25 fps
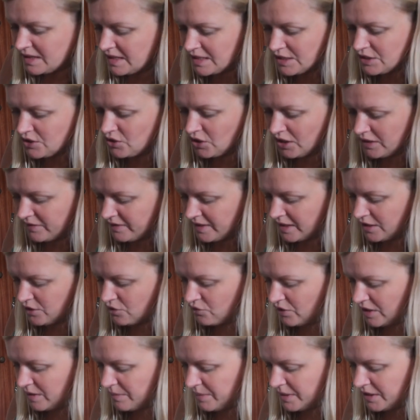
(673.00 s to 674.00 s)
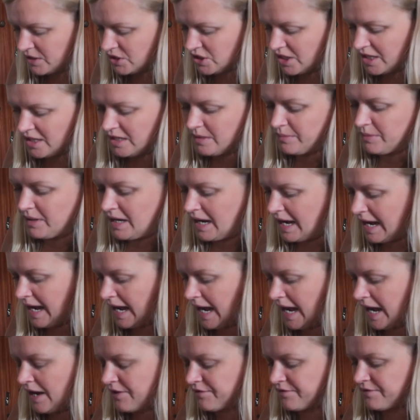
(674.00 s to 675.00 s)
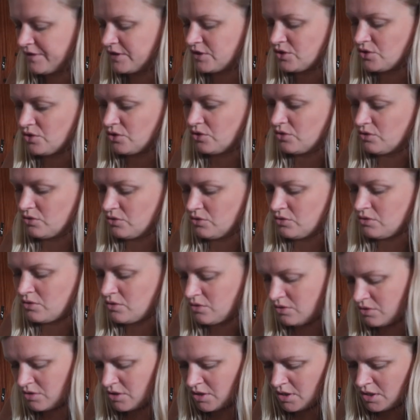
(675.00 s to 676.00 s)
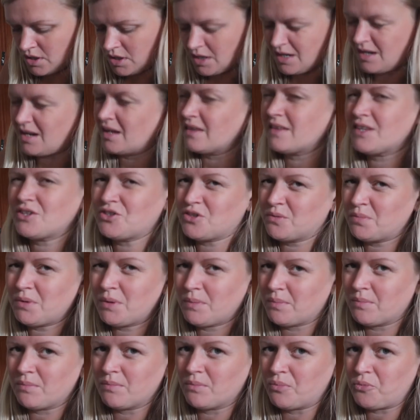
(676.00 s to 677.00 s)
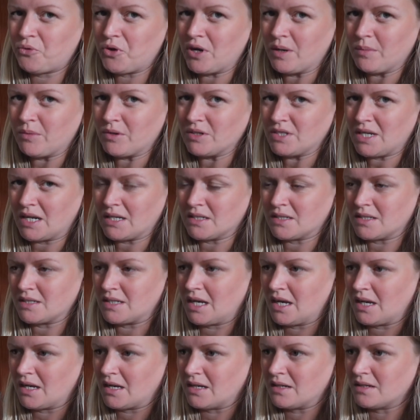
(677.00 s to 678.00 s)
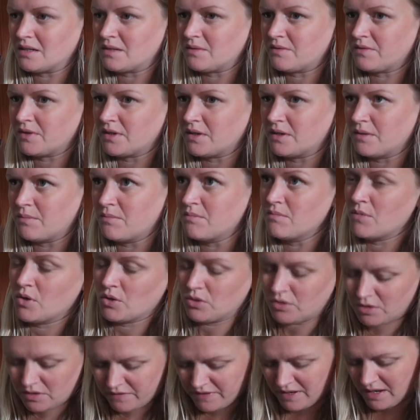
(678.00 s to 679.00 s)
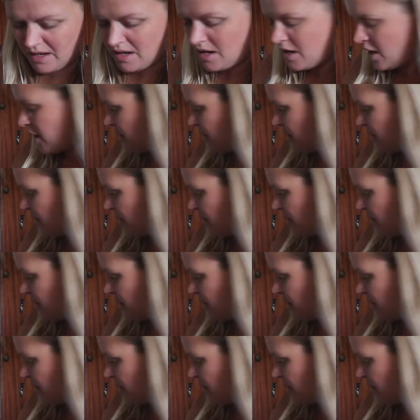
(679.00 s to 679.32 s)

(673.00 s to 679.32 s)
there's not even any great big journey, but I have done, like, they should be pretty much entertained for most of it.